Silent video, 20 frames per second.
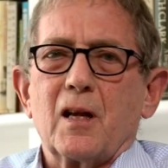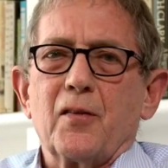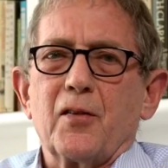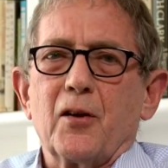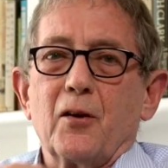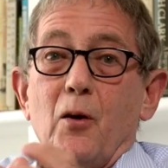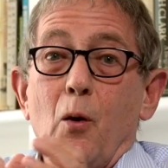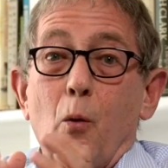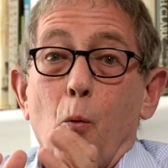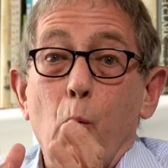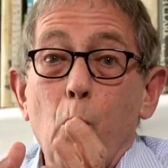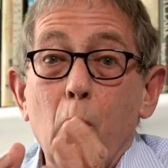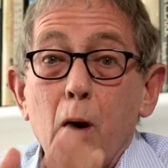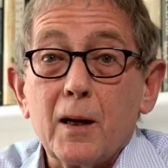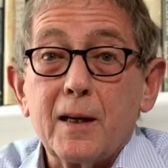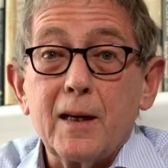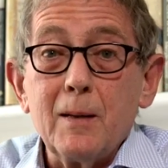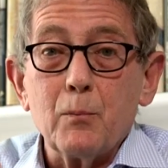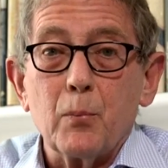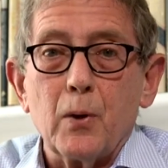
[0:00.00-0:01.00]
that are at
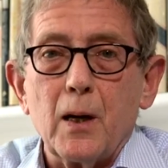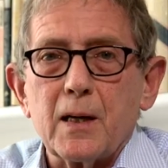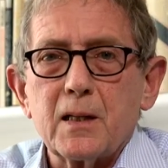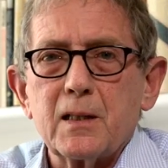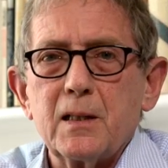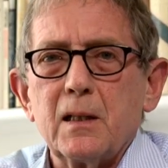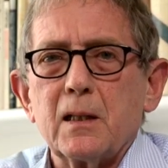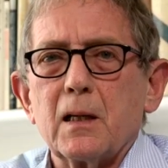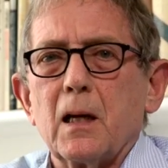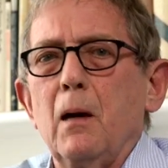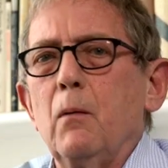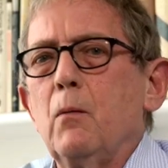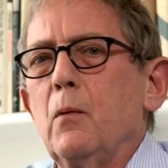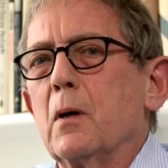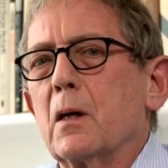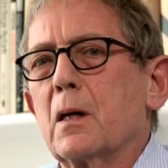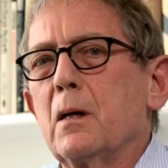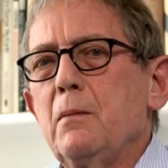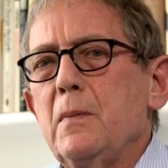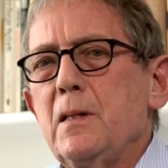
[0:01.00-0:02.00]
work in Brexit and
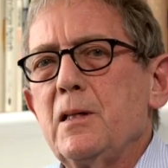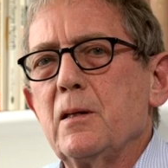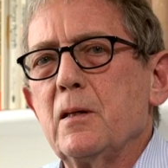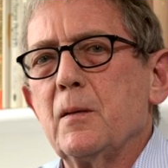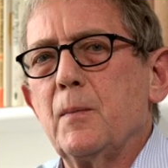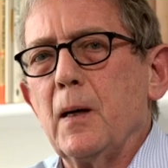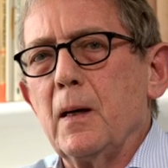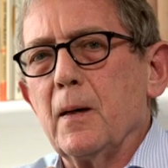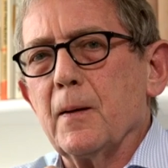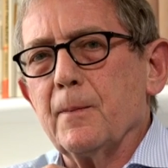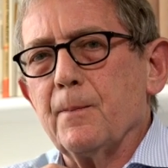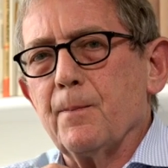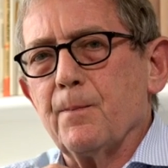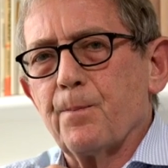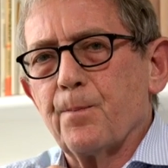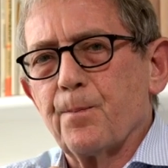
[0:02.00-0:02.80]
what can we do about them?